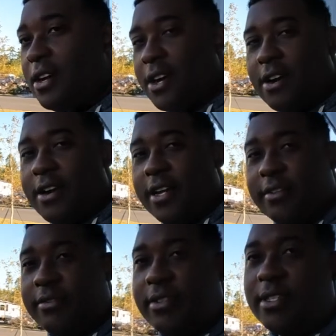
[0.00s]
Alright,
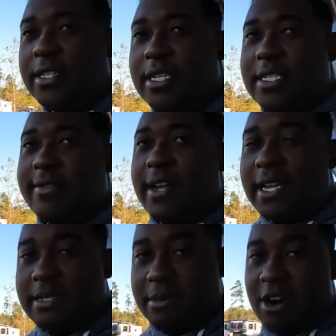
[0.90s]
let's see if I can
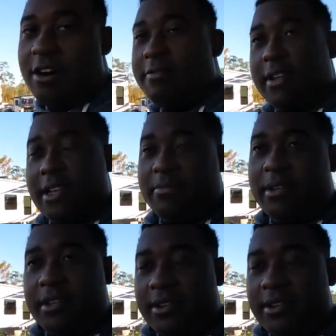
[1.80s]
get some coffee in me.